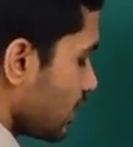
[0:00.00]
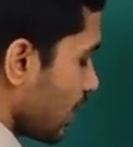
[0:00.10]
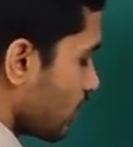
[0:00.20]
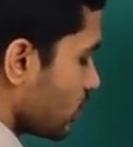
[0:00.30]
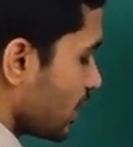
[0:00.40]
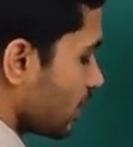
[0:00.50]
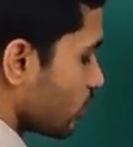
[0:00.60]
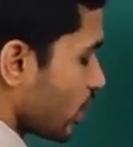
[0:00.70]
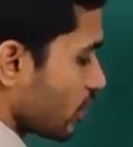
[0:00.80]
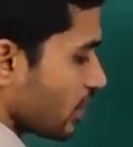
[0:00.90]
I would get
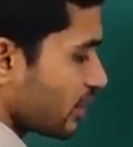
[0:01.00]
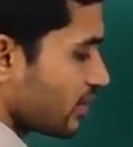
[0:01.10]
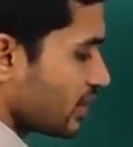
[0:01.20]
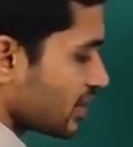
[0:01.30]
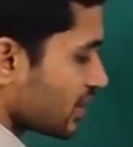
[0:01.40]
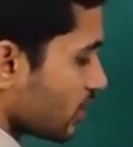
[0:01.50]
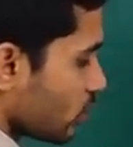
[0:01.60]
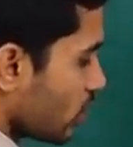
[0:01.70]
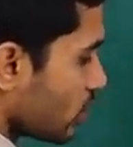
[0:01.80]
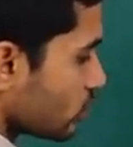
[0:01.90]
1 by v is
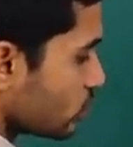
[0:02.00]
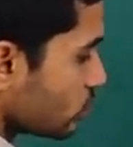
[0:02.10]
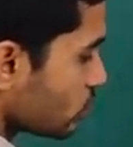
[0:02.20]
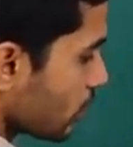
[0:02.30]
equal to